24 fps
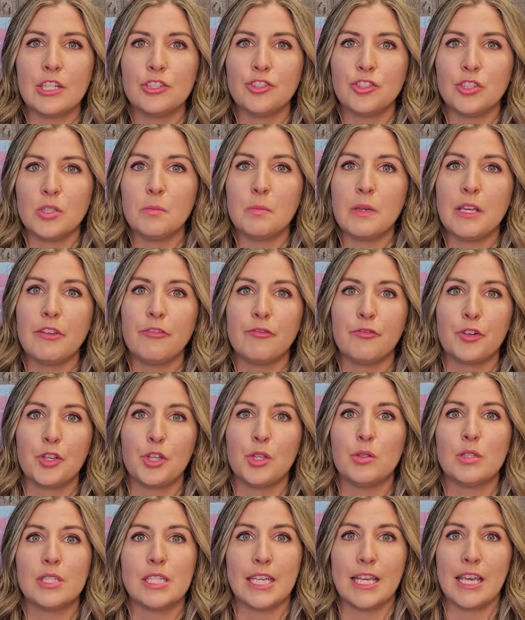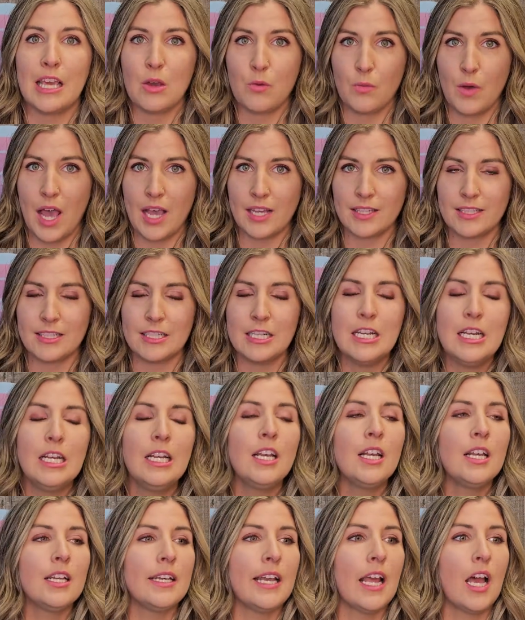should be for you to get waxed.
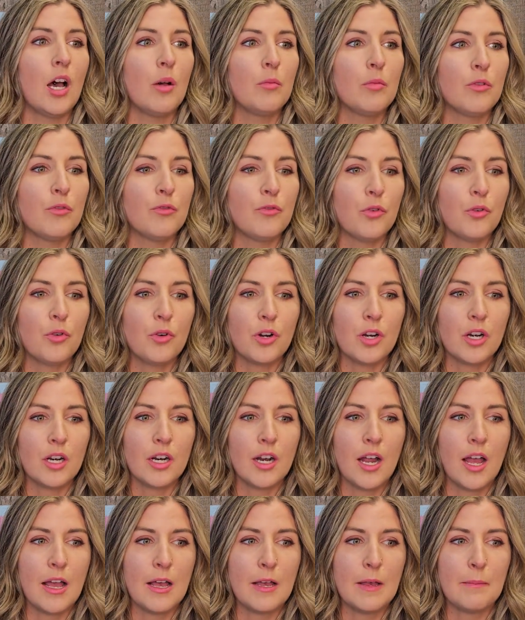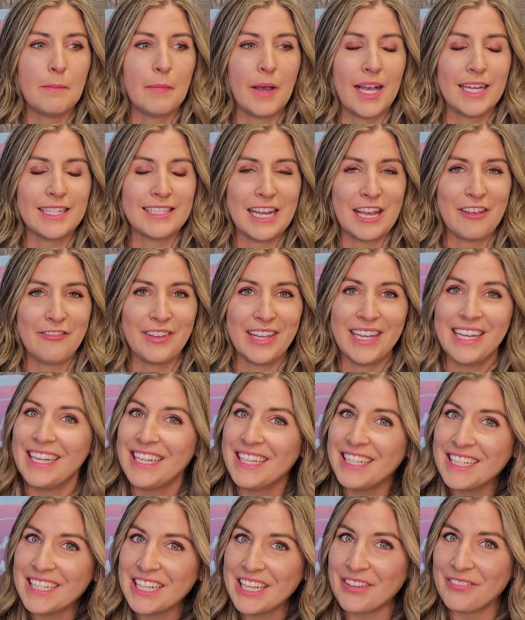Now, before I dive
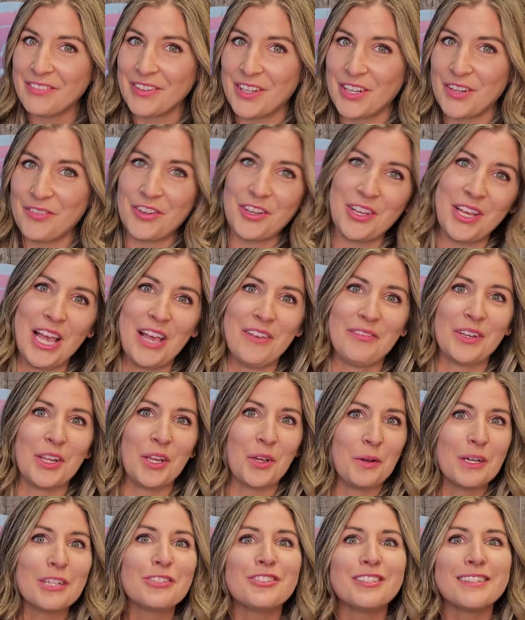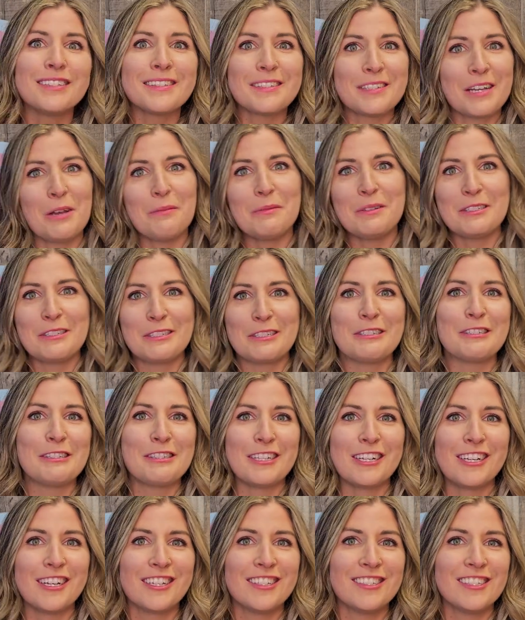in, if any of y'all have any questions, comments,
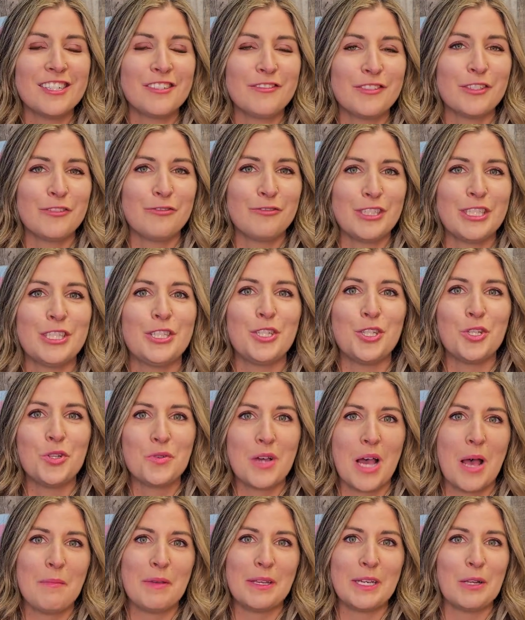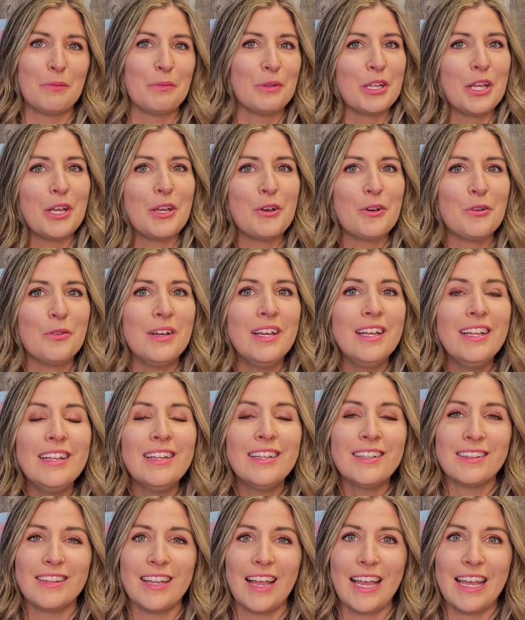concerns, feel free to comment down below,
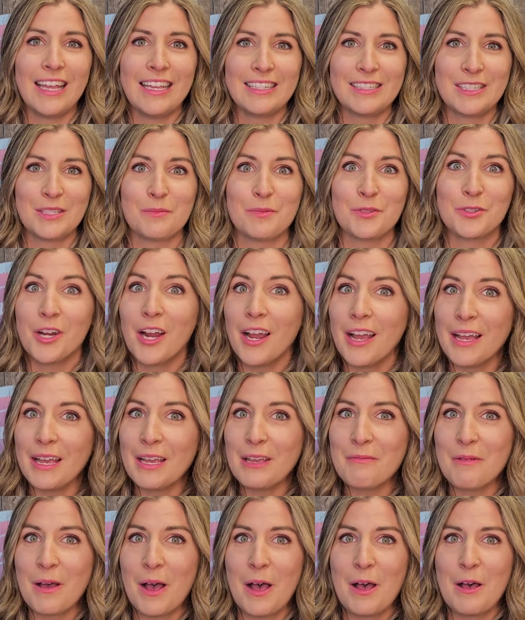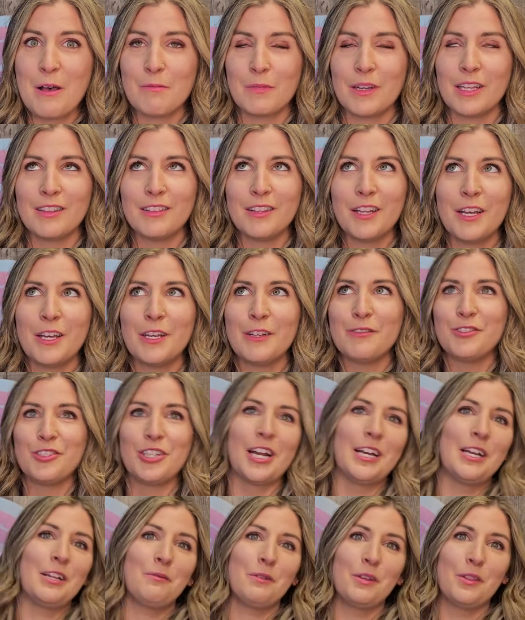like, subscribe. I love
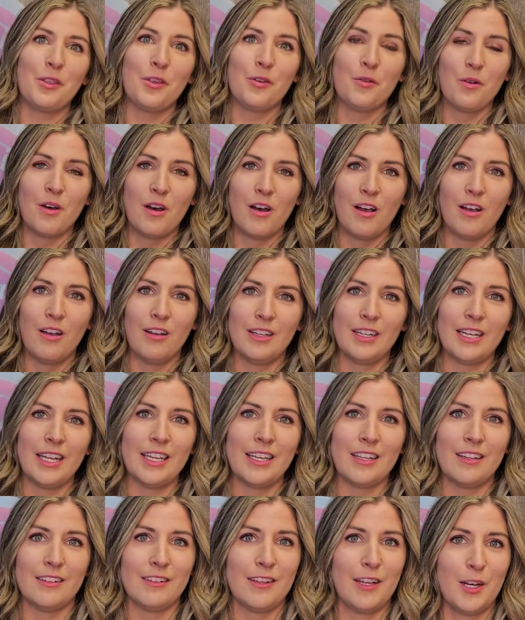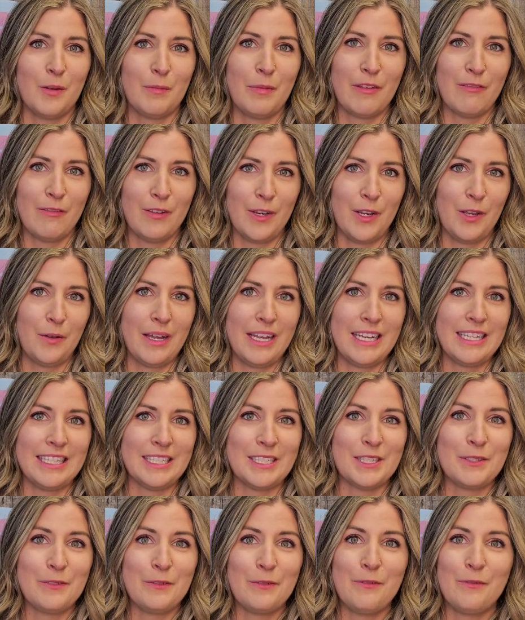chatting with you all, and I get a lot of my video
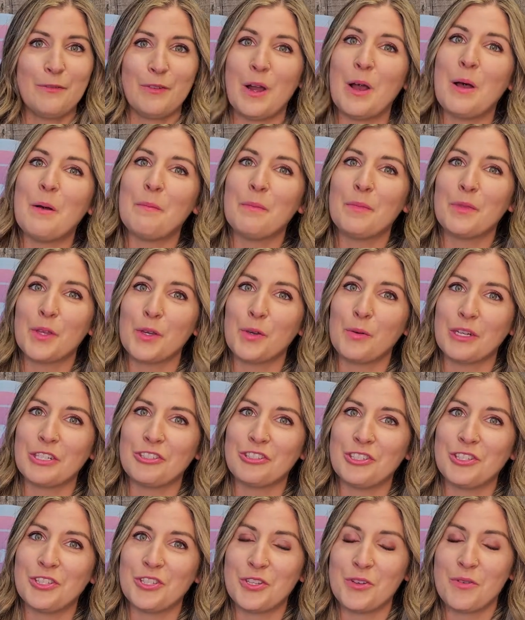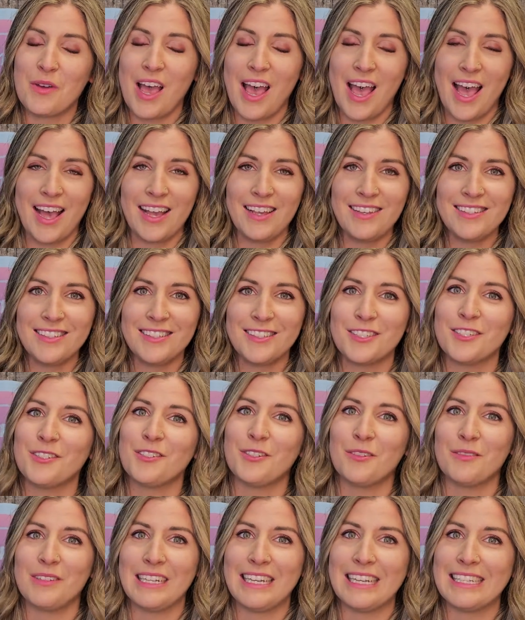ideas from the questions you ask, so
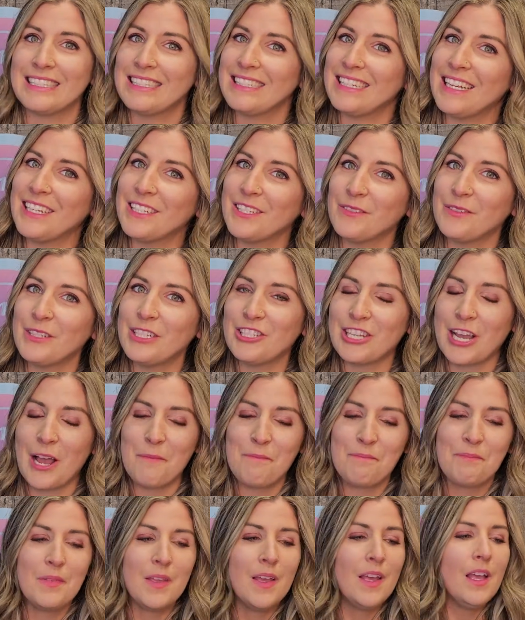don't hesitate to reach out.